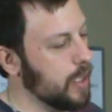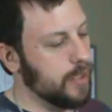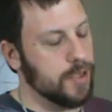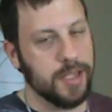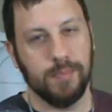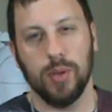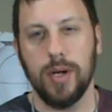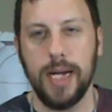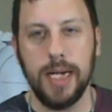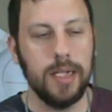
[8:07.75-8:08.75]
In the
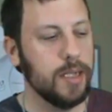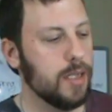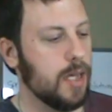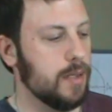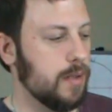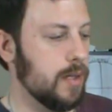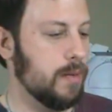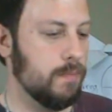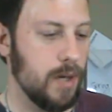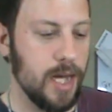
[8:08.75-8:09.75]
spring,
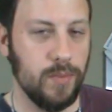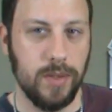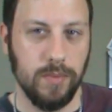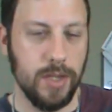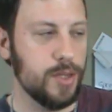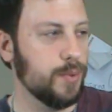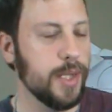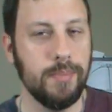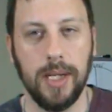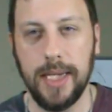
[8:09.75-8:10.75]
I would
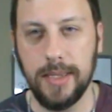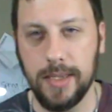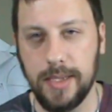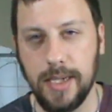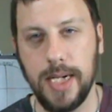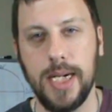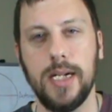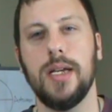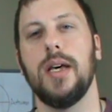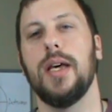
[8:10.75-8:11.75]
ritually plant a
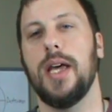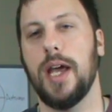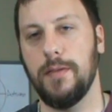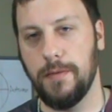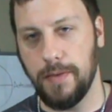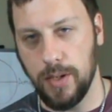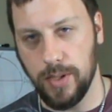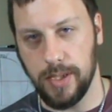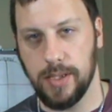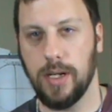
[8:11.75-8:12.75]
seed and
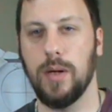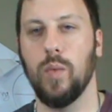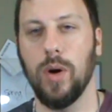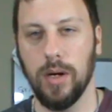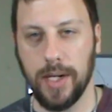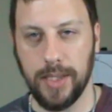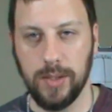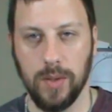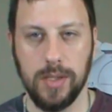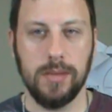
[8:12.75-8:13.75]
focus on working
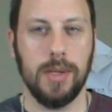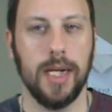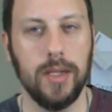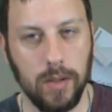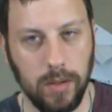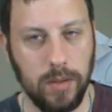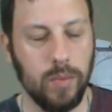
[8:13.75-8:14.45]
towards my goal,